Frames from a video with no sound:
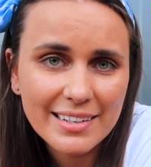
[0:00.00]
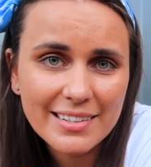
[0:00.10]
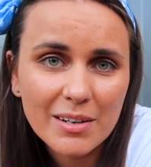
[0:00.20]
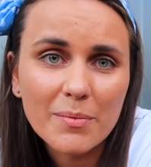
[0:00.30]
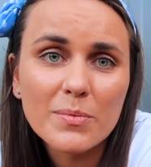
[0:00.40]

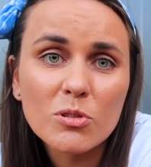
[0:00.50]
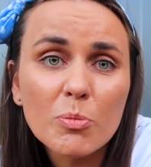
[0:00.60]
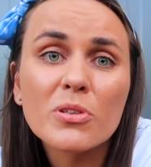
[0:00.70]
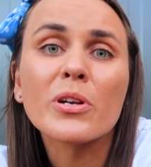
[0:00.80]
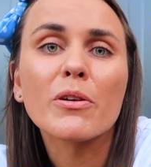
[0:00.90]
did. So I'm
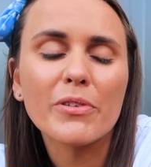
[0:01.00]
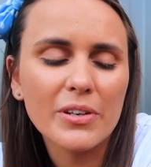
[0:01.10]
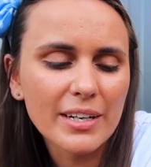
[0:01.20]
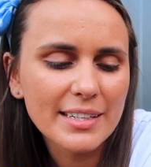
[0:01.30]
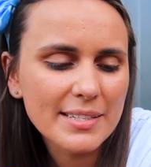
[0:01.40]
super stoked for
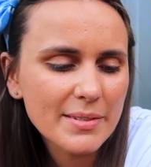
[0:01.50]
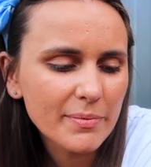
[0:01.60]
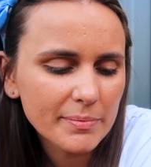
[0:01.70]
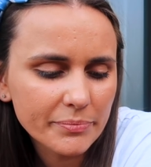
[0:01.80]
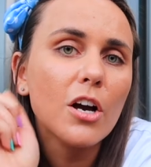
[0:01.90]
you guys.
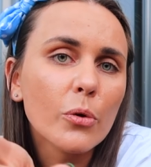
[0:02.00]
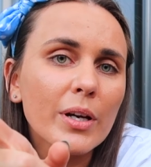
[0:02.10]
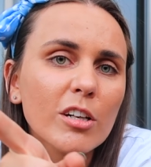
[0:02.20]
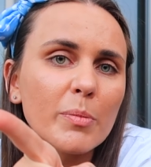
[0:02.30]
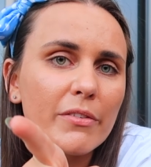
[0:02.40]

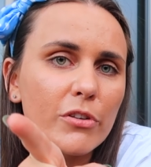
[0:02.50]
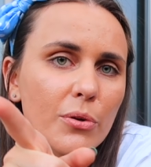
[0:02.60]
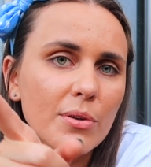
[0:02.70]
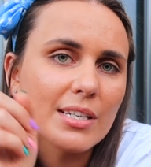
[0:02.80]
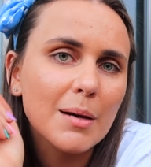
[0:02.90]
Quick little bit of
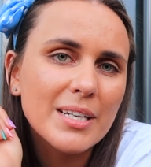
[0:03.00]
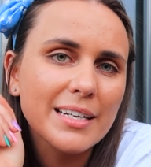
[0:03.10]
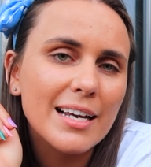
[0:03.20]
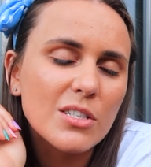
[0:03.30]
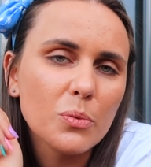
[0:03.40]
news
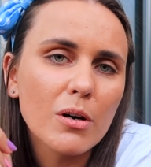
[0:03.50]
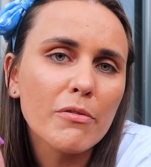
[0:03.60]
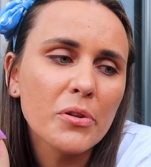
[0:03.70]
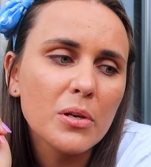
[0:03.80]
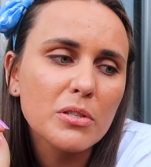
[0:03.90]
update as well
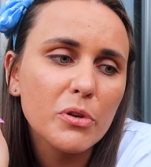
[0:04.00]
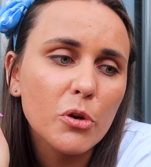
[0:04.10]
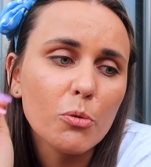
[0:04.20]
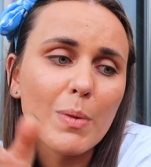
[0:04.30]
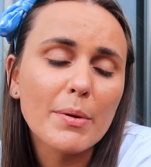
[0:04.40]
for those of you
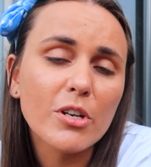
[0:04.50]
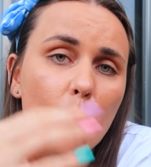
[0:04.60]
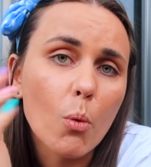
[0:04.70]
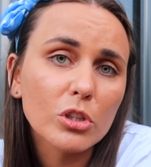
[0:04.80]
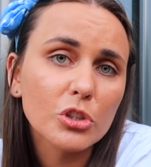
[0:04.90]
who maybe
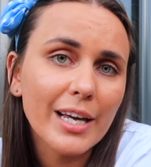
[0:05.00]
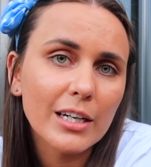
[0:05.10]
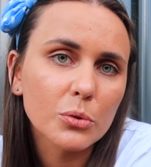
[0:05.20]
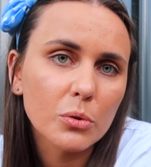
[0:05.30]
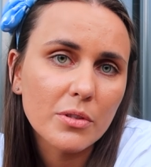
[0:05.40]
don't watch the
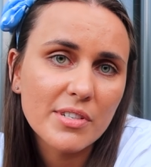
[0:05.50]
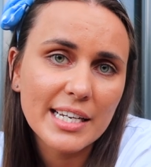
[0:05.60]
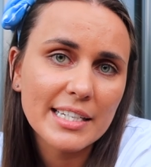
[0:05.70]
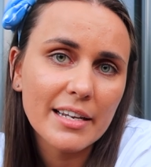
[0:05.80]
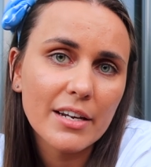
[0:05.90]
actual
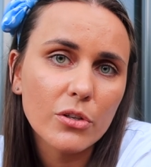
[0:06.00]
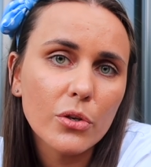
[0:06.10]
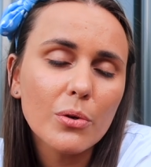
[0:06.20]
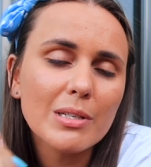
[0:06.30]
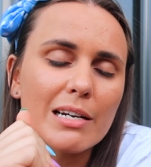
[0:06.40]
ZTE
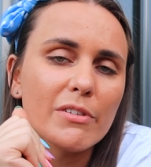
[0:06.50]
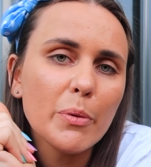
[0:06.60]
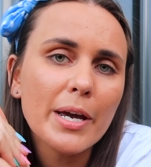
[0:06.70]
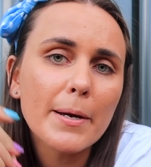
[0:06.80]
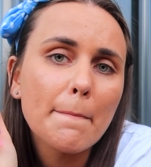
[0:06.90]
news every
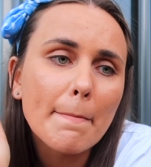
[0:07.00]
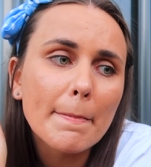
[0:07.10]
week.